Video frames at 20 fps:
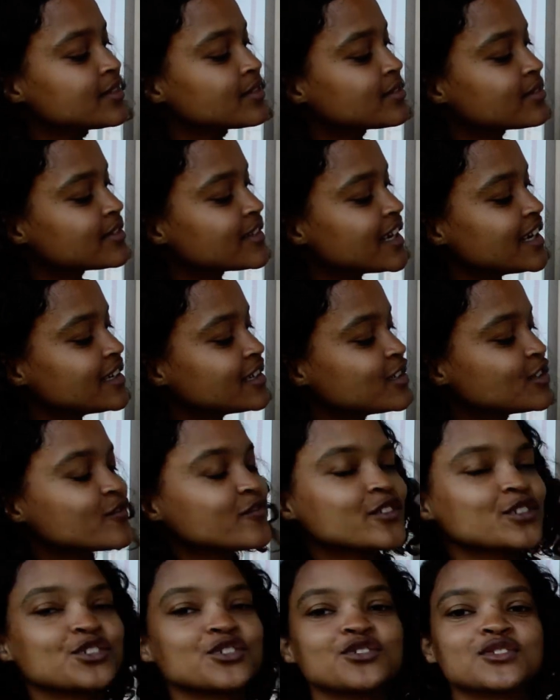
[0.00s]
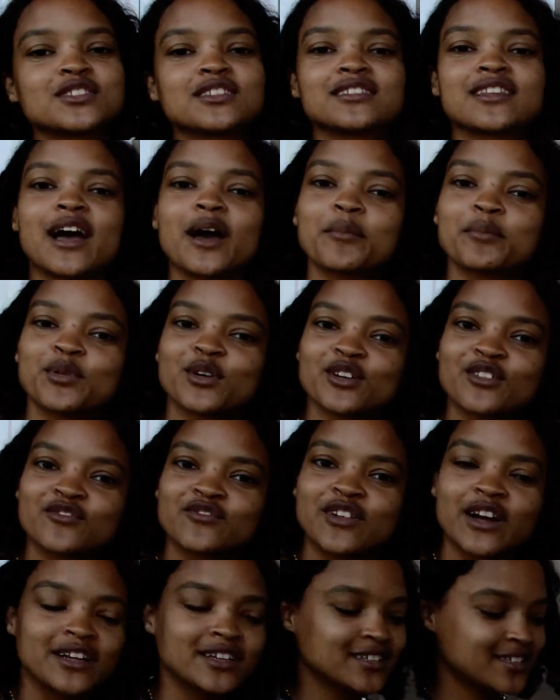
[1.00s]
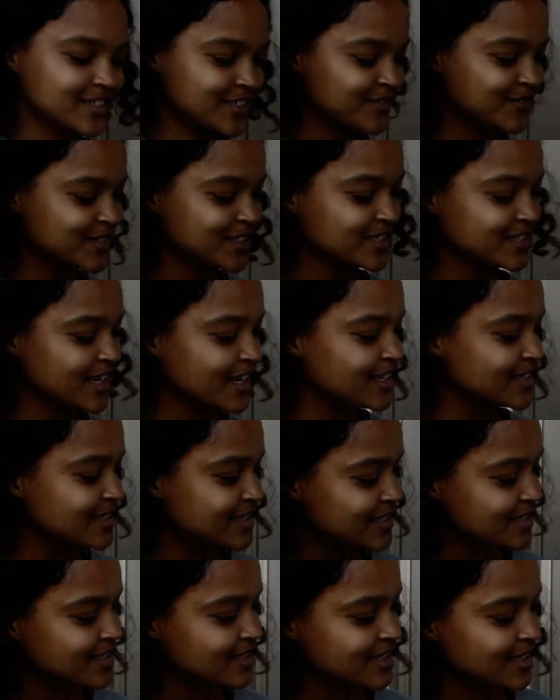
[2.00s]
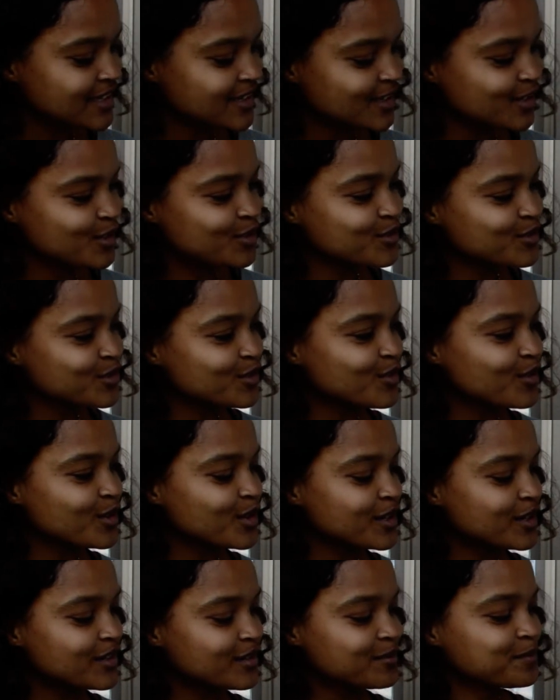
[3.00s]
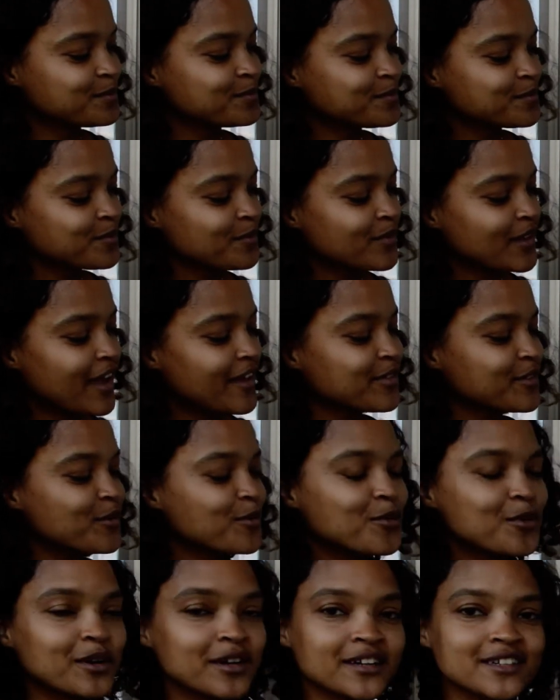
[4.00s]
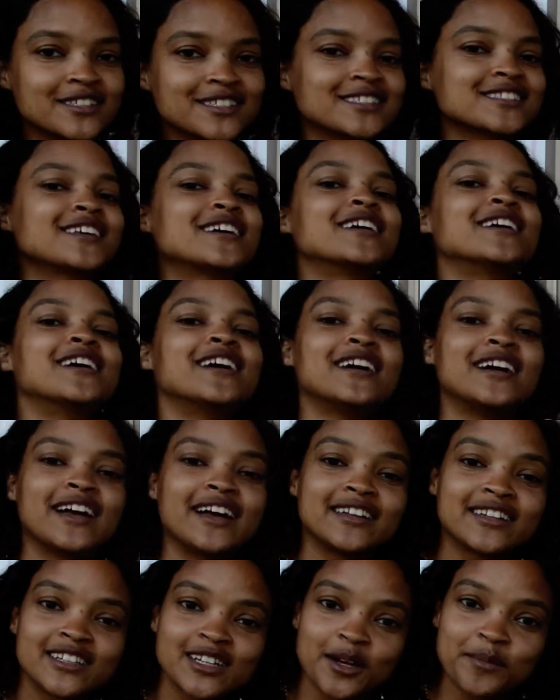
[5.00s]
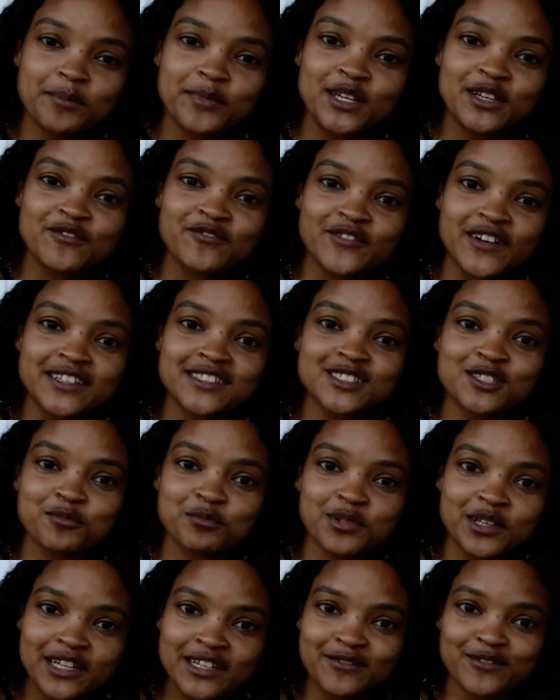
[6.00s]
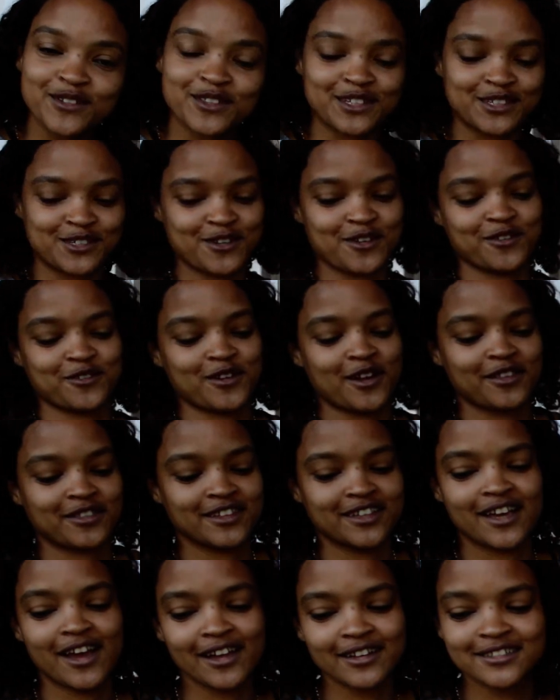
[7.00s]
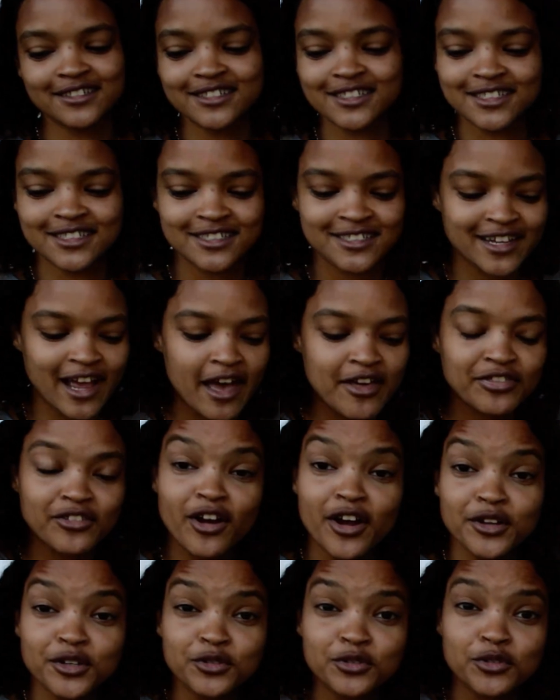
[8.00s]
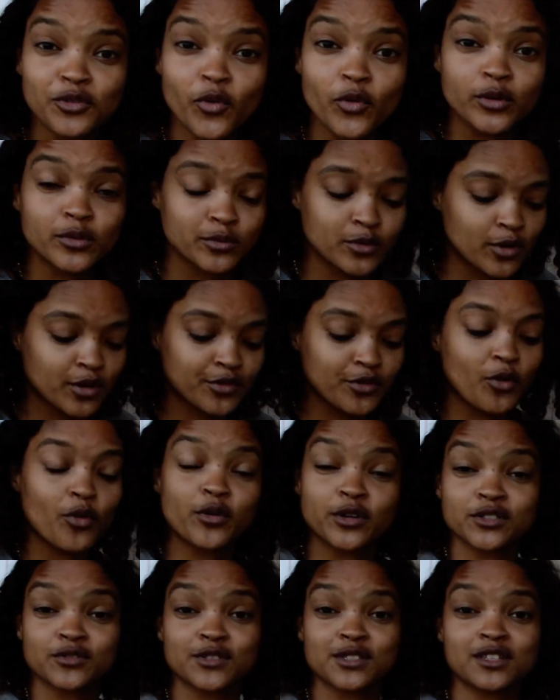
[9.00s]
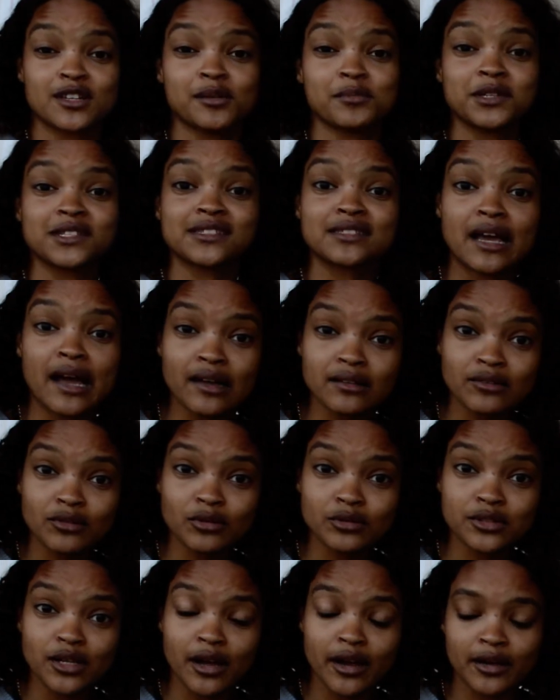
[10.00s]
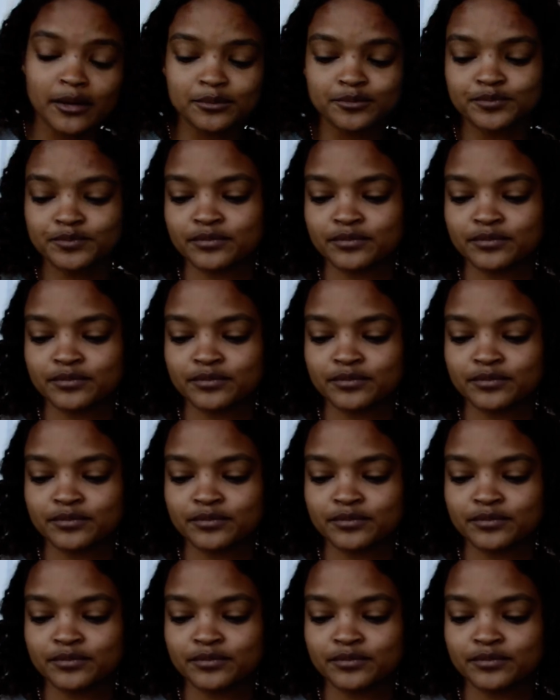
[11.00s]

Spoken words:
Thank you for choosing that book, friend. It was nice to see the unicorn and the horse ending up being friends and playing with each other at the end. I thought unicorn or the horse was going to be sad the whole time.